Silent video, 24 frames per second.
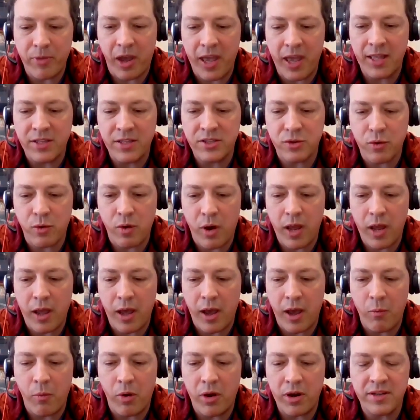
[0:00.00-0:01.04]
iENSO,
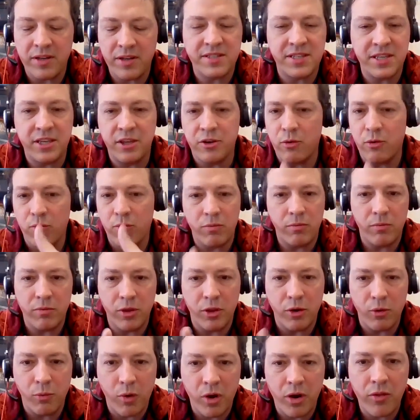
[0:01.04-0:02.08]
I wanted to see,
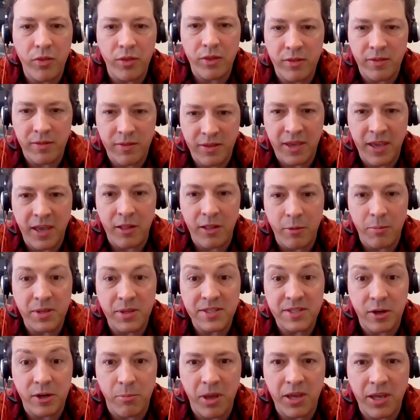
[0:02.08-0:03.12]
what are the key
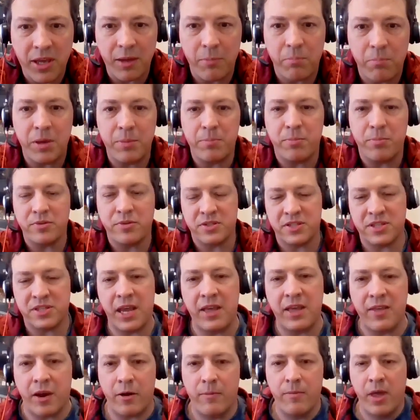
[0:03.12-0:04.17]
elements that are making people
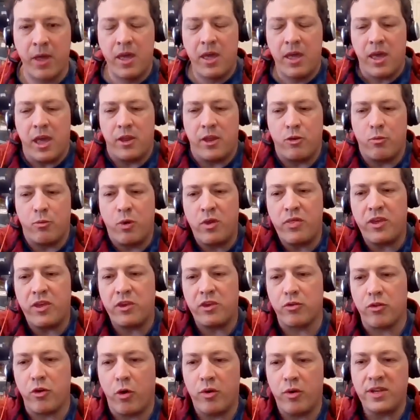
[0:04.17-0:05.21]
stay there? And one thing
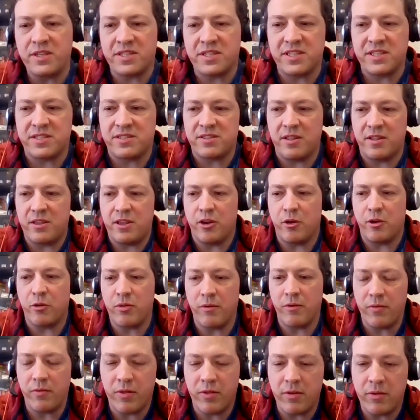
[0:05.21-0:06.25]
you'll notice is,
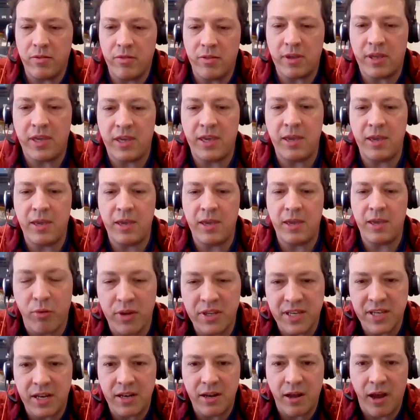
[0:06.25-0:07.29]
the key
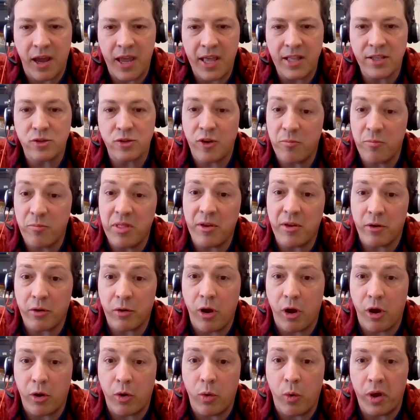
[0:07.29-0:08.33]
employees at iENSO have been there
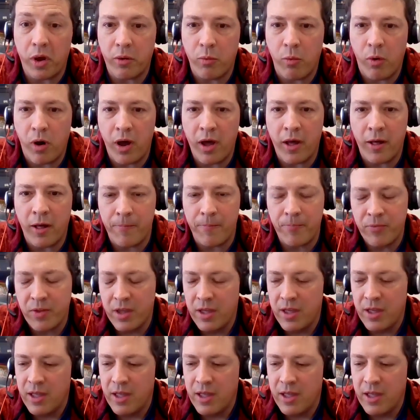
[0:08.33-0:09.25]
quite a while.